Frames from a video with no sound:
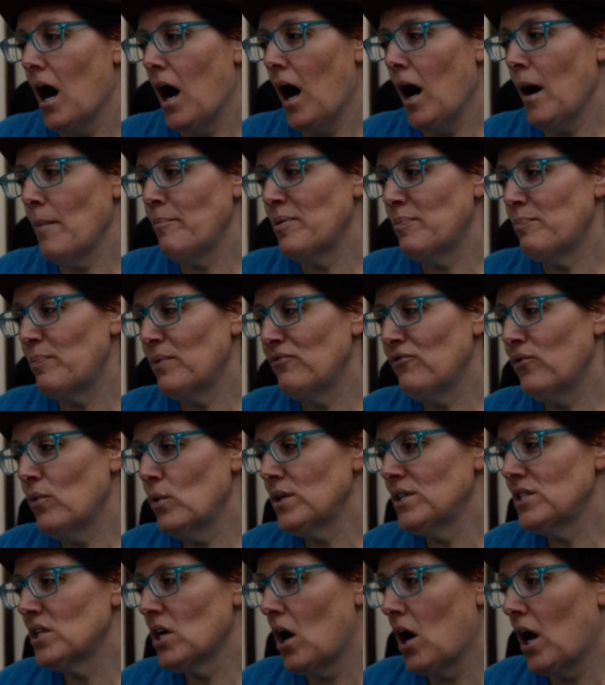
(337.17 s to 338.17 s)
Up
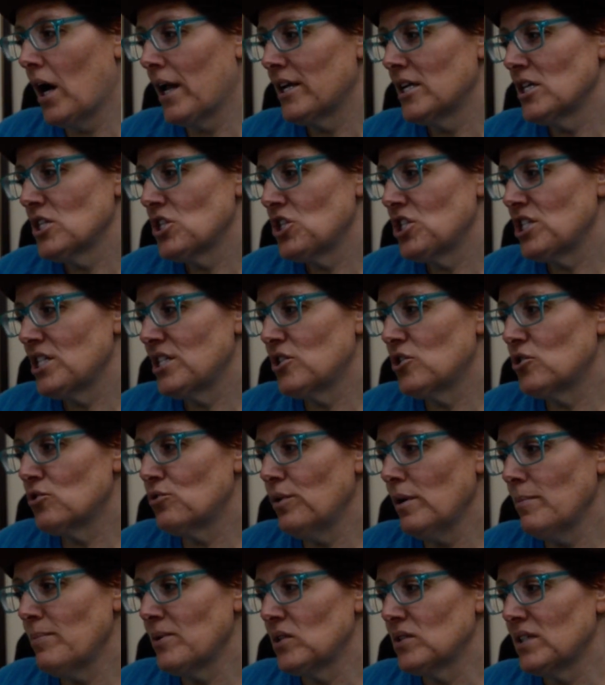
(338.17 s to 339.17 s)
before dawn, she
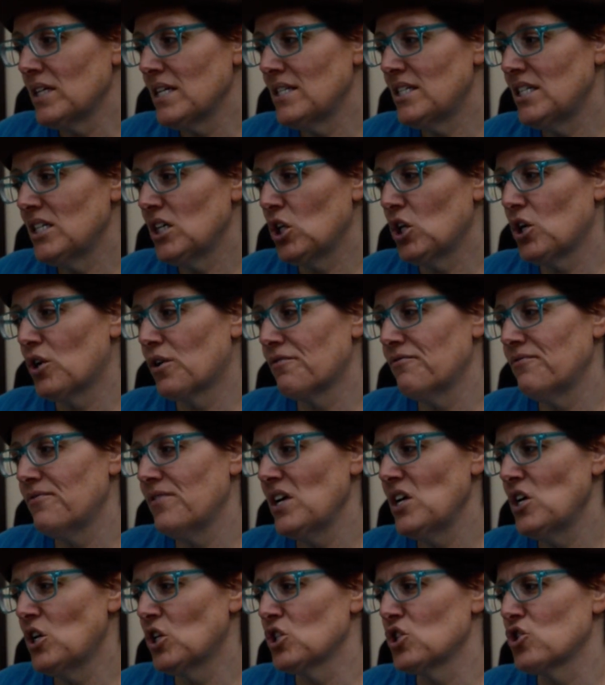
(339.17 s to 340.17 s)
scribbled until her
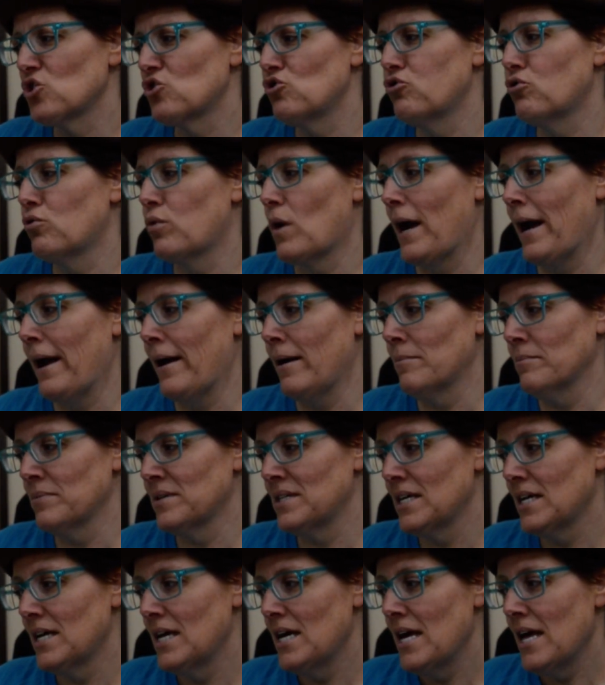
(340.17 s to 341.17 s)
fingers
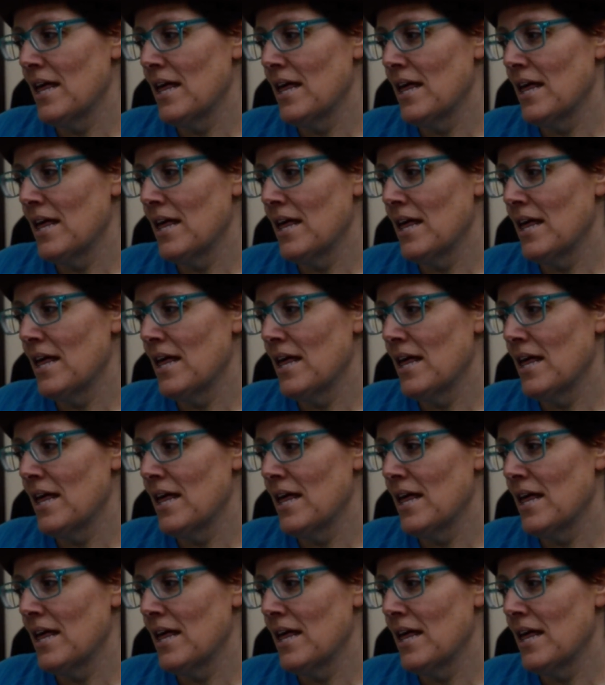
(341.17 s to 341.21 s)
cramped.